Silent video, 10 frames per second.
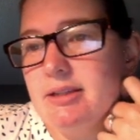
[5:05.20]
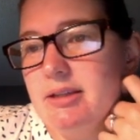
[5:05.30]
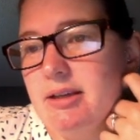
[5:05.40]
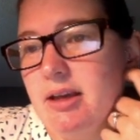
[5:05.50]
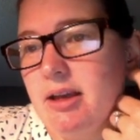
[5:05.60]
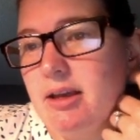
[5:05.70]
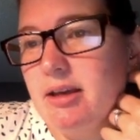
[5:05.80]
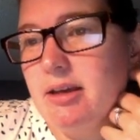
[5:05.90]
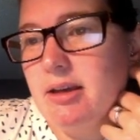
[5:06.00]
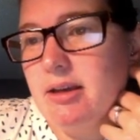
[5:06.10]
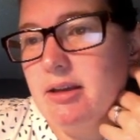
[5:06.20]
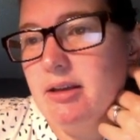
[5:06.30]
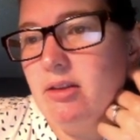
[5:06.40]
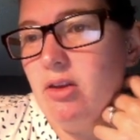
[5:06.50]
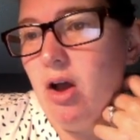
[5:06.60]
a
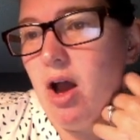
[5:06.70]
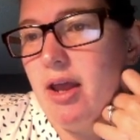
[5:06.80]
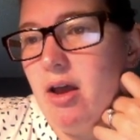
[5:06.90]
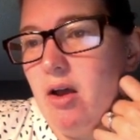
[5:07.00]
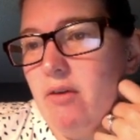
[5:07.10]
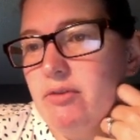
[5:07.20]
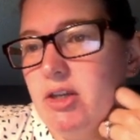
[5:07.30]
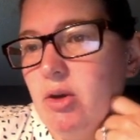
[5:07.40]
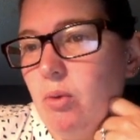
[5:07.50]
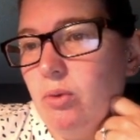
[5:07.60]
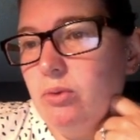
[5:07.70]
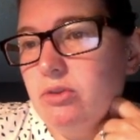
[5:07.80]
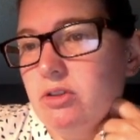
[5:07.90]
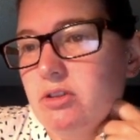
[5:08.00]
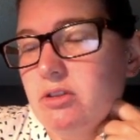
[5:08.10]
lot of the old,
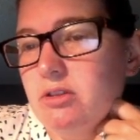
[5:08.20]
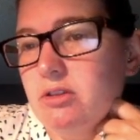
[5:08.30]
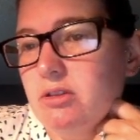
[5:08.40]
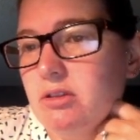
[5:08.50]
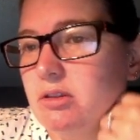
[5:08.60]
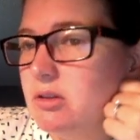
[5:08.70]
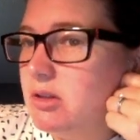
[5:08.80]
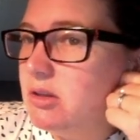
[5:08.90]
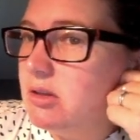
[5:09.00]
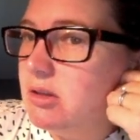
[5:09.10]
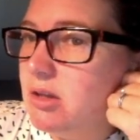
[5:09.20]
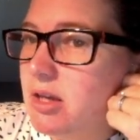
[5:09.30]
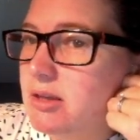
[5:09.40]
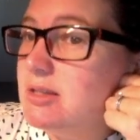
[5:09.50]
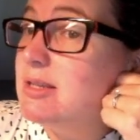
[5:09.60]

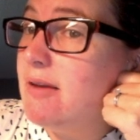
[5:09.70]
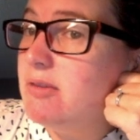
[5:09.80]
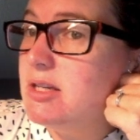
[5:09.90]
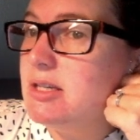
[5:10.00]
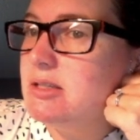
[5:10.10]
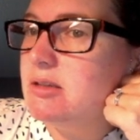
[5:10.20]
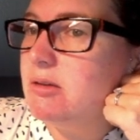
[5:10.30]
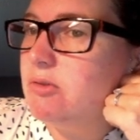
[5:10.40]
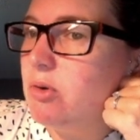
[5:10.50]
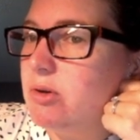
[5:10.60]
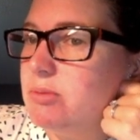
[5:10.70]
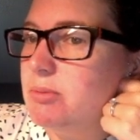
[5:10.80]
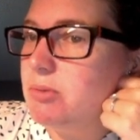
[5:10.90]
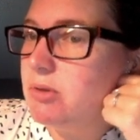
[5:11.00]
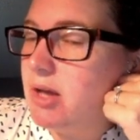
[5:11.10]
in the 70s, of course,
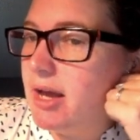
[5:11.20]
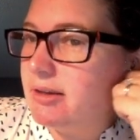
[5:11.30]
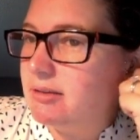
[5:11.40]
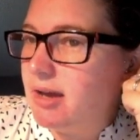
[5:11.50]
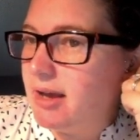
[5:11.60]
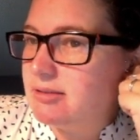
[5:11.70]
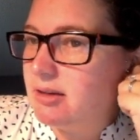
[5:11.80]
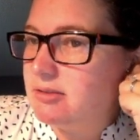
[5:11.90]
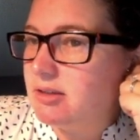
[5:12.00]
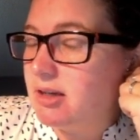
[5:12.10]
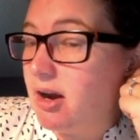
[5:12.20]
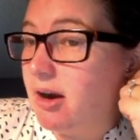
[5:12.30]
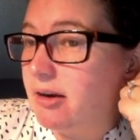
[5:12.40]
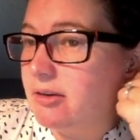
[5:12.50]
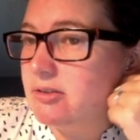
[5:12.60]
people had gas guzzling
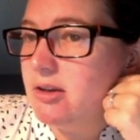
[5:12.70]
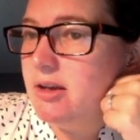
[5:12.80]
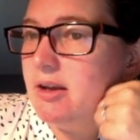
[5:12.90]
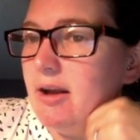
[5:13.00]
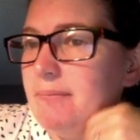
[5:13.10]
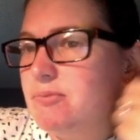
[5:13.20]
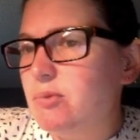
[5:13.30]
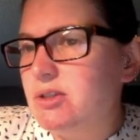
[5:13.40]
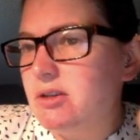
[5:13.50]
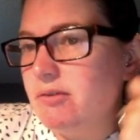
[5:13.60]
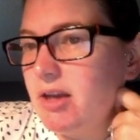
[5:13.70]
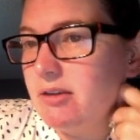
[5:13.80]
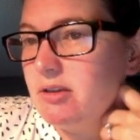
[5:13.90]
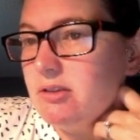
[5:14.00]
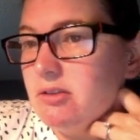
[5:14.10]
cars. We still have gas
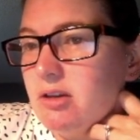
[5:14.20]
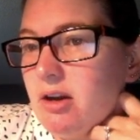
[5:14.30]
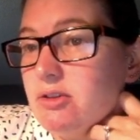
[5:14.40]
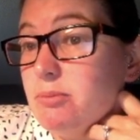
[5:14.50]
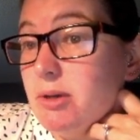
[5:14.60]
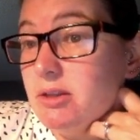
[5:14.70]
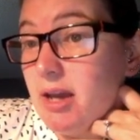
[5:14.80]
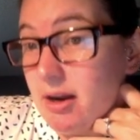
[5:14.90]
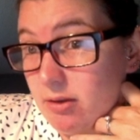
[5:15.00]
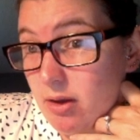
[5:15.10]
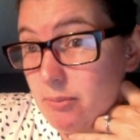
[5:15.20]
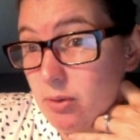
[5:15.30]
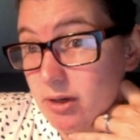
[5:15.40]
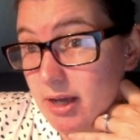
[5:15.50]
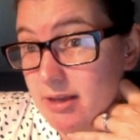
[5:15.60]
guzzling cars, but they had a lot
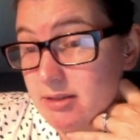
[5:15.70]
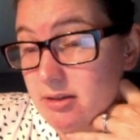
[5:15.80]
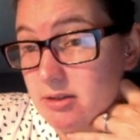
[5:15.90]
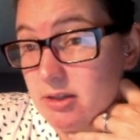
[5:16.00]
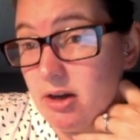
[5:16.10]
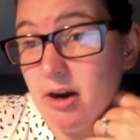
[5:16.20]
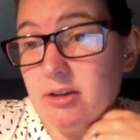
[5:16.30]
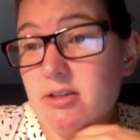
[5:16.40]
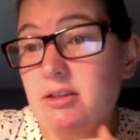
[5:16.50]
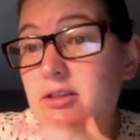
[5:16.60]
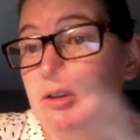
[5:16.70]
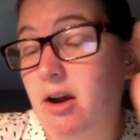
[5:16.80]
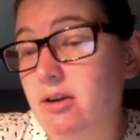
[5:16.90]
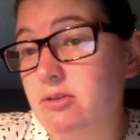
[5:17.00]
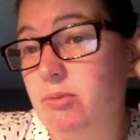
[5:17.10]
more gas guzzling cars, and these
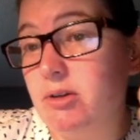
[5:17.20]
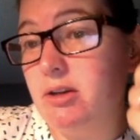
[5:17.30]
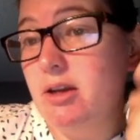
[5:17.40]
cars were,